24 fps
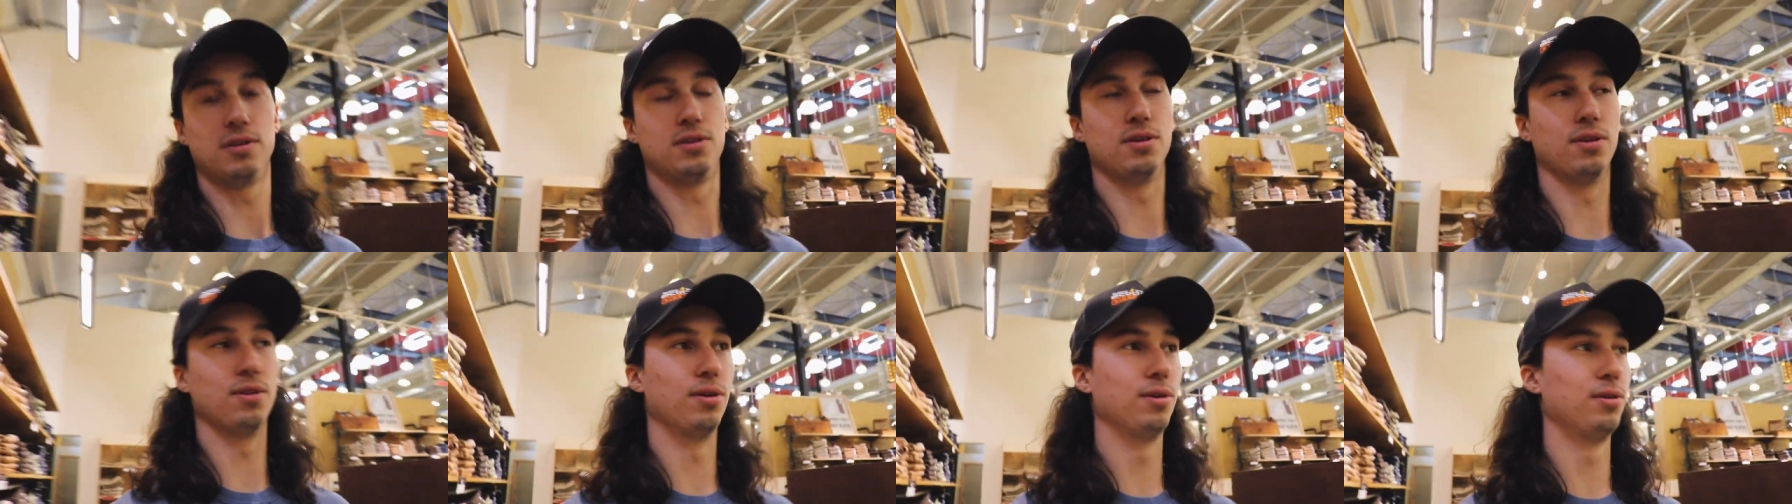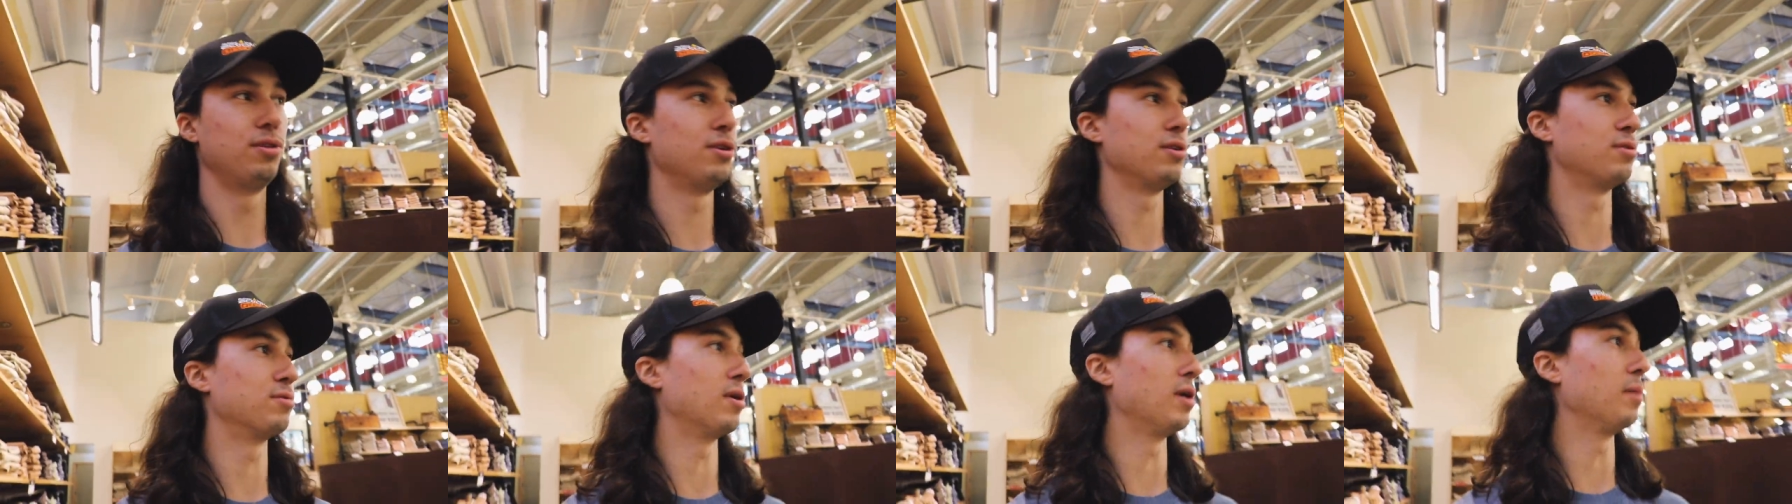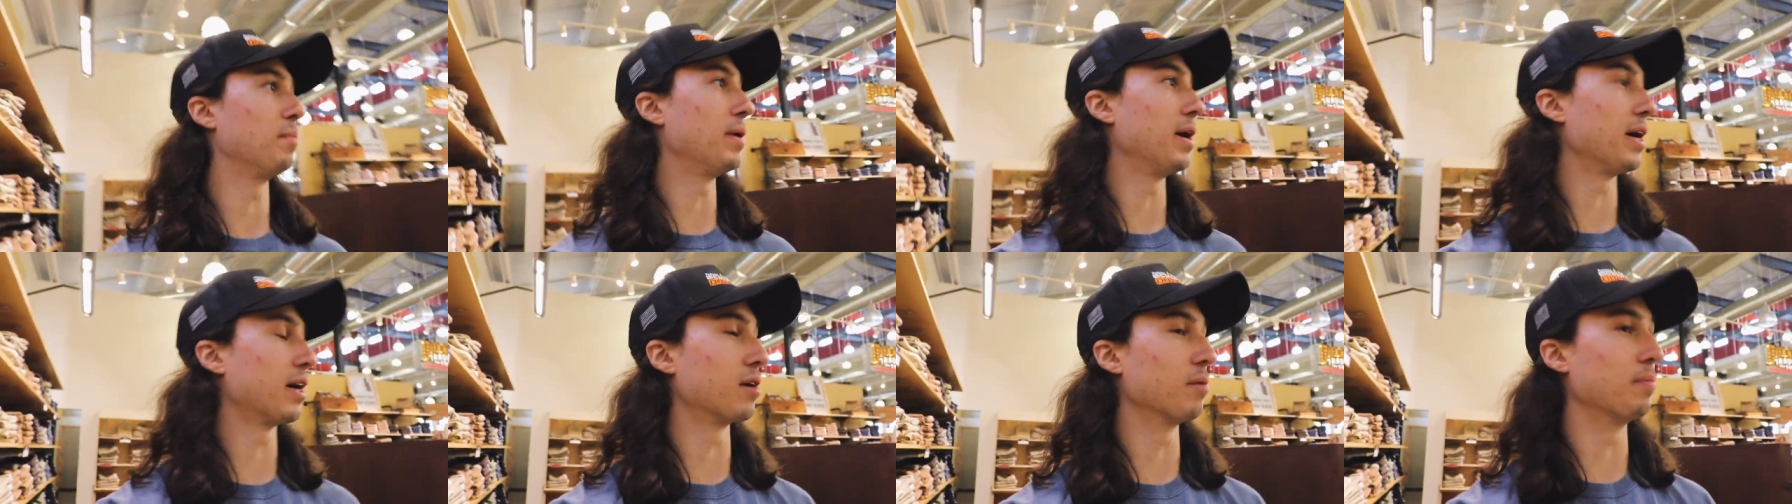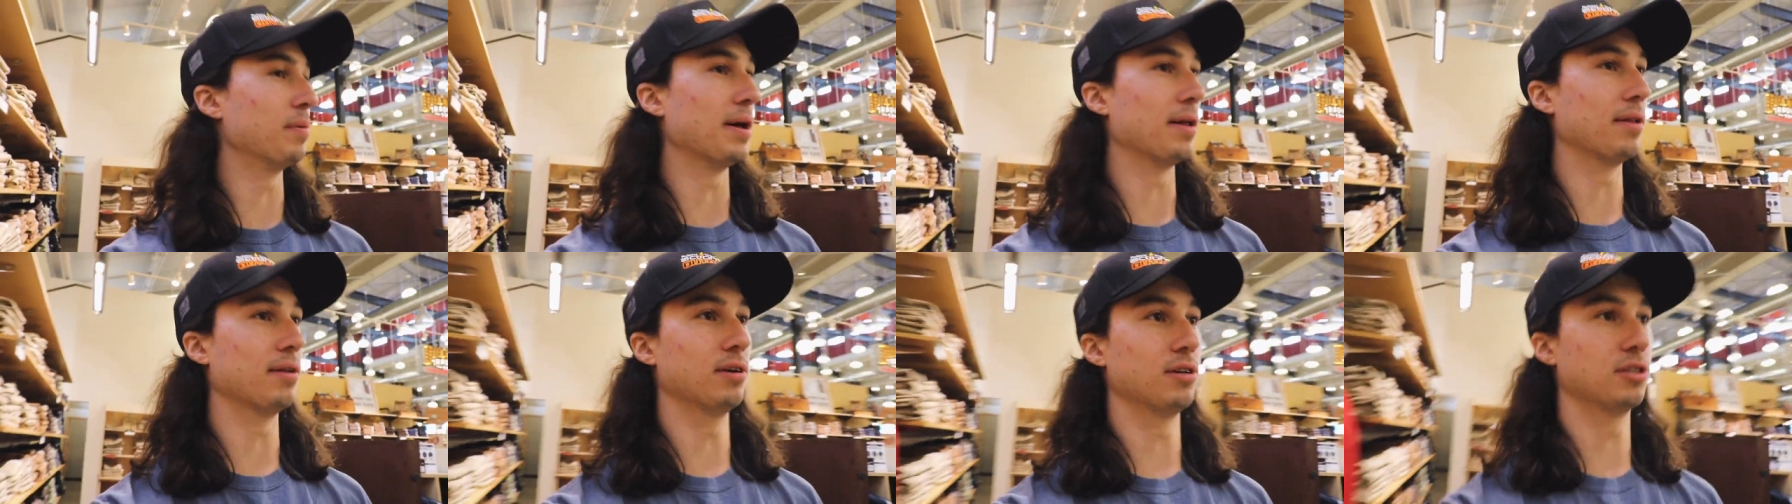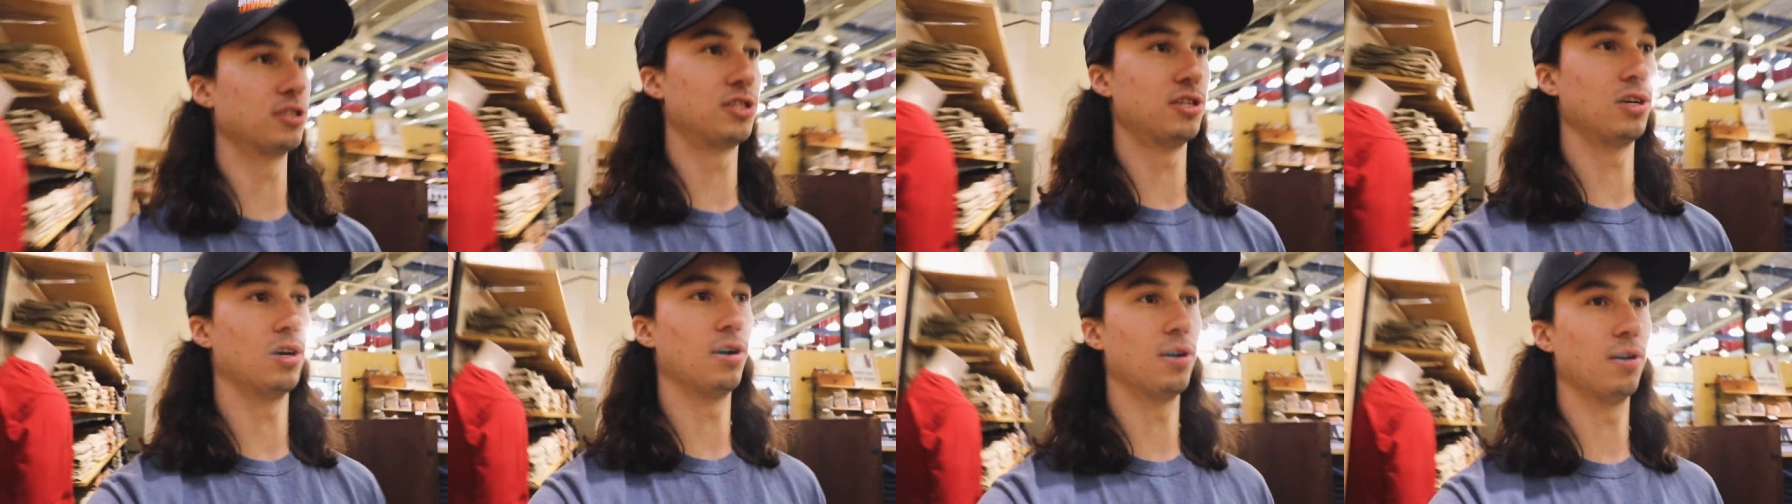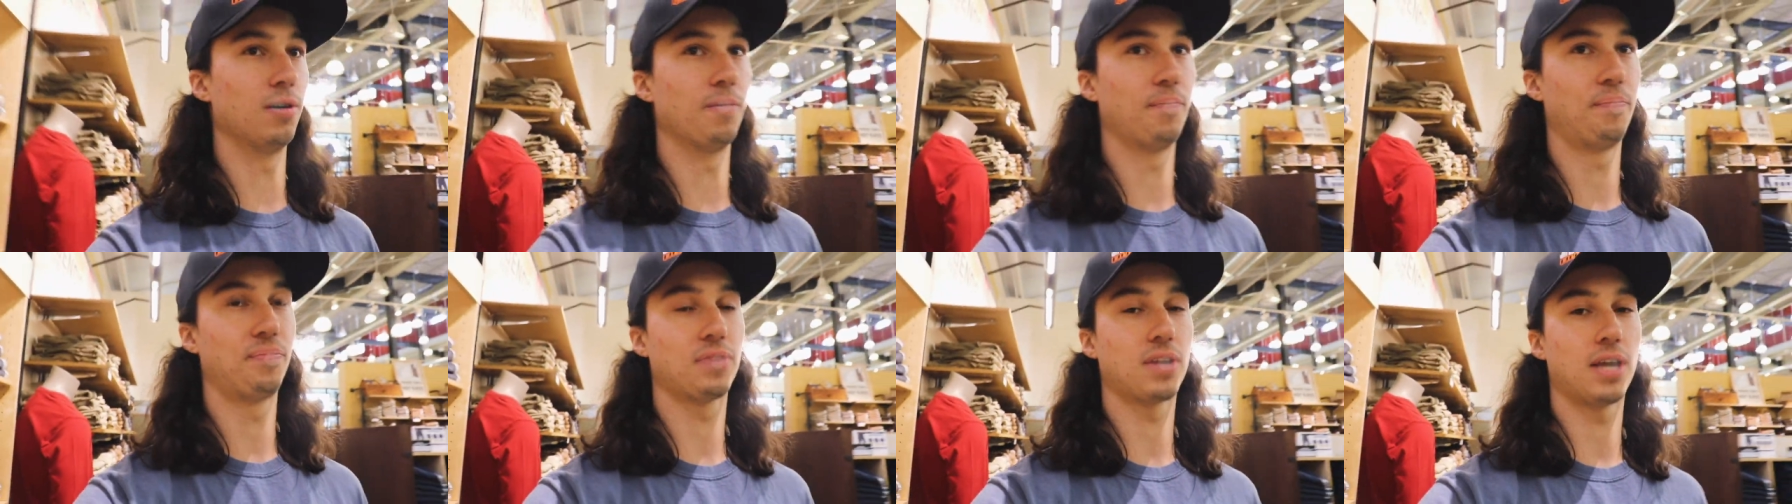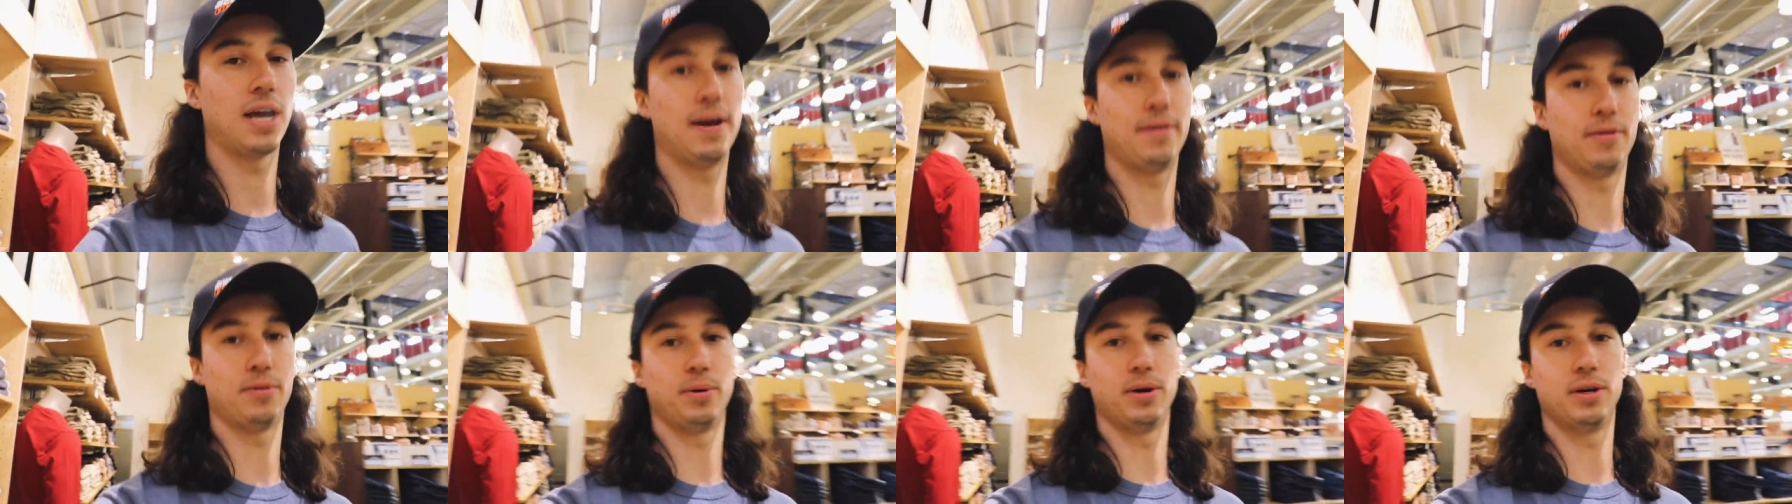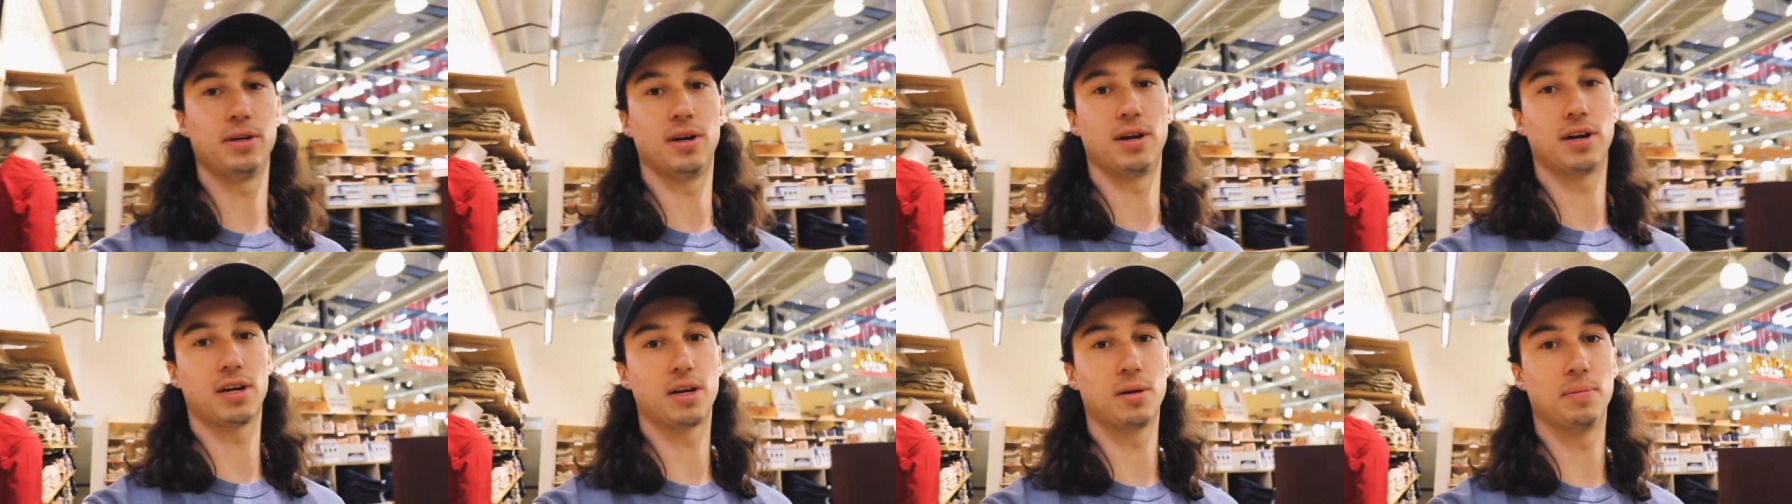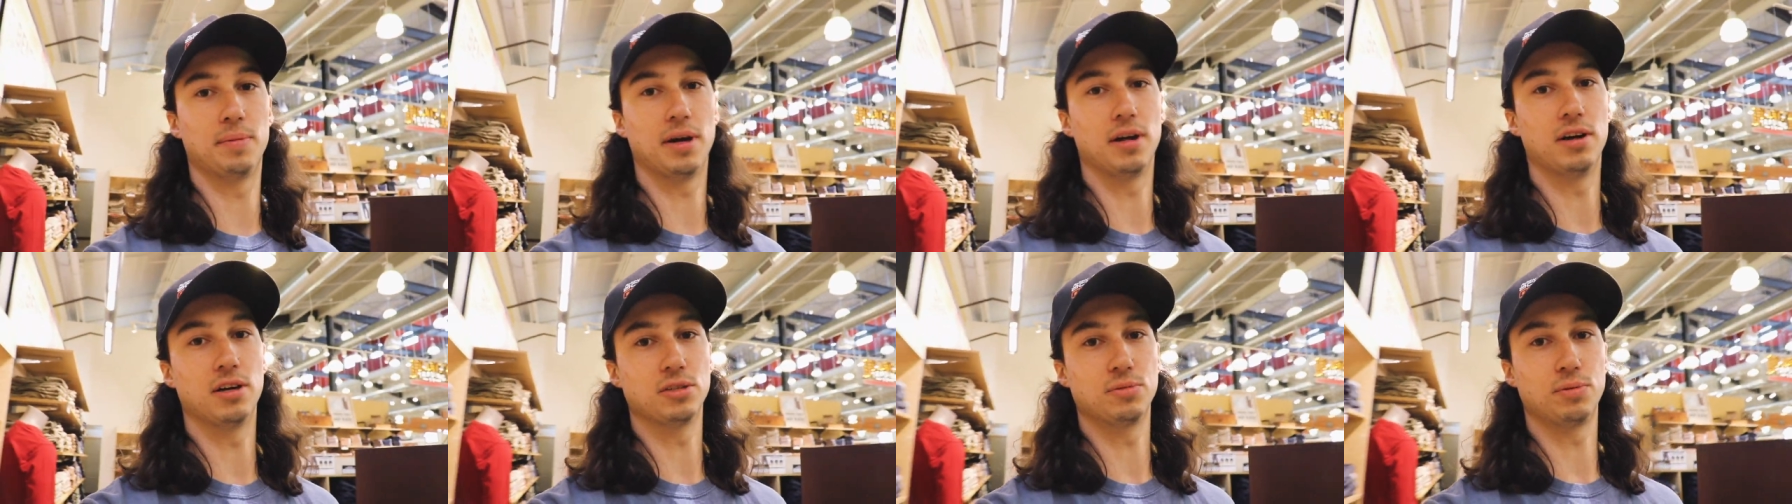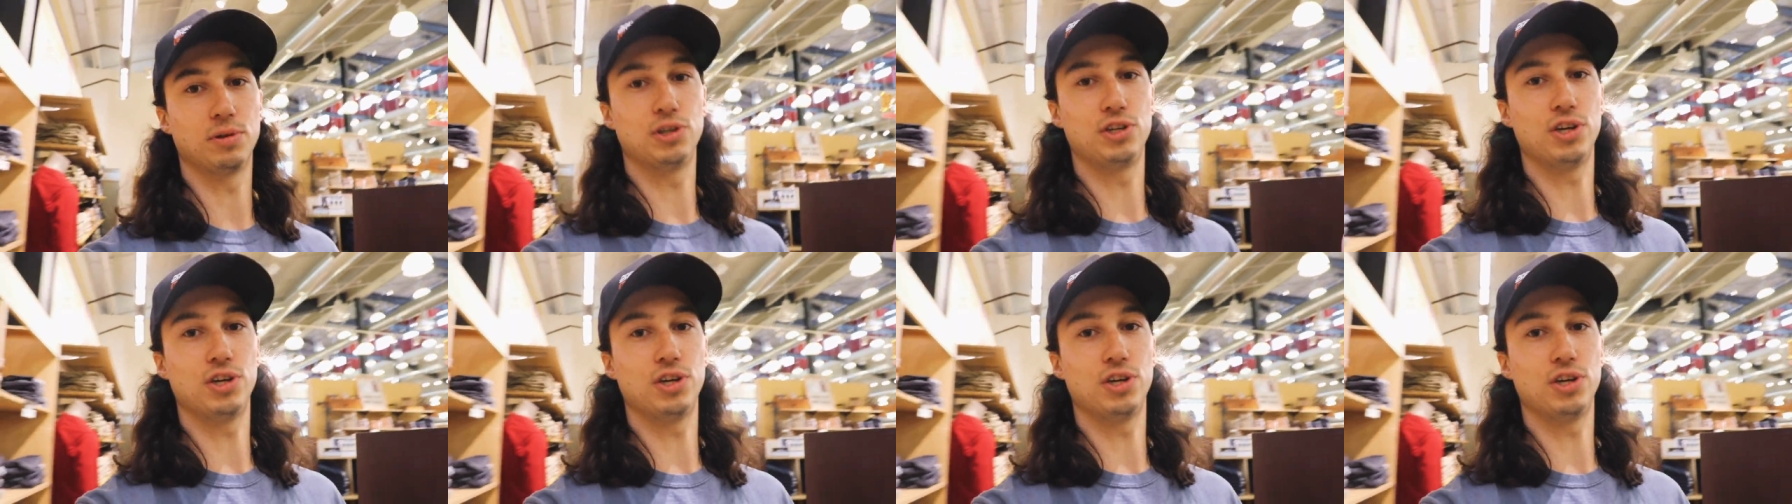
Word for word: Duluth is right by Cabela's, so after we were done at Cabela's,